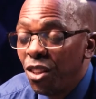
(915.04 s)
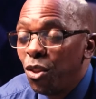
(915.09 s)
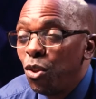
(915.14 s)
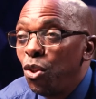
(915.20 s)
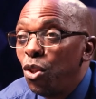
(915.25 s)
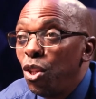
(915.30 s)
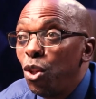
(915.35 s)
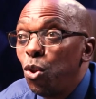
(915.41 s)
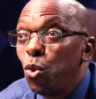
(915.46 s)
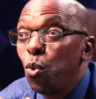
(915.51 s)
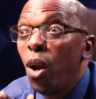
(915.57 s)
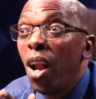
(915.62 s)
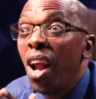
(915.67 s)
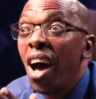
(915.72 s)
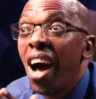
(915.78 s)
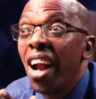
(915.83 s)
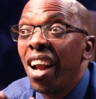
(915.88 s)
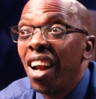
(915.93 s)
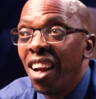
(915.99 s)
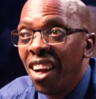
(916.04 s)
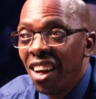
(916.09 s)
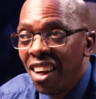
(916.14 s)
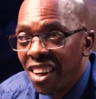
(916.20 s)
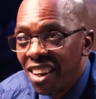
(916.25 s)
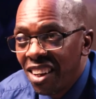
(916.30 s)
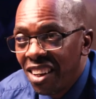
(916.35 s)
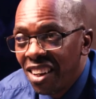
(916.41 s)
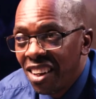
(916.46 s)
is you need to learn.
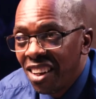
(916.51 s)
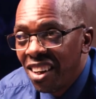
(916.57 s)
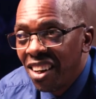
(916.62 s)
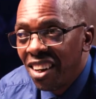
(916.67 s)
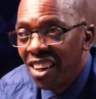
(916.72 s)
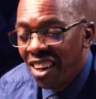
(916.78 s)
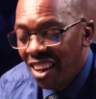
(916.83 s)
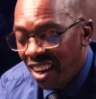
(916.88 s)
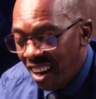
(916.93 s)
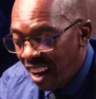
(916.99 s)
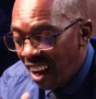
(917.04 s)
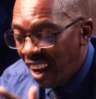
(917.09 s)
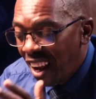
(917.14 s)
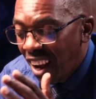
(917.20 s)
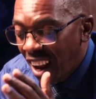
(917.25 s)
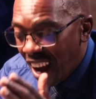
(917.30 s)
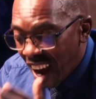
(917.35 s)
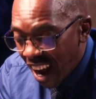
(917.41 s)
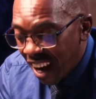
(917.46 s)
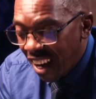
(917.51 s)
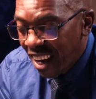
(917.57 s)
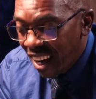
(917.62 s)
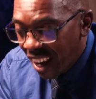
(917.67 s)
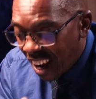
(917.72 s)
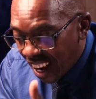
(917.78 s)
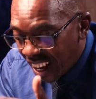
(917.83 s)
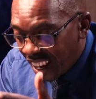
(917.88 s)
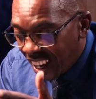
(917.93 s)
Learn,
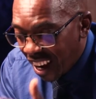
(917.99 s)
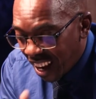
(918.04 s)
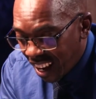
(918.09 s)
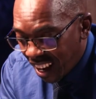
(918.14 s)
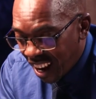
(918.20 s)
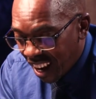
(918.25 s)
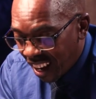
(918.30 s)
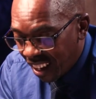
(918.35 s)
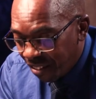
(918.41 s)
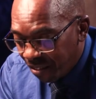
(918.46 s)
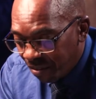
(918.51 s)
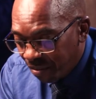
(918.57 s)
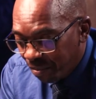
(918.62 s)
learn, learn, learn.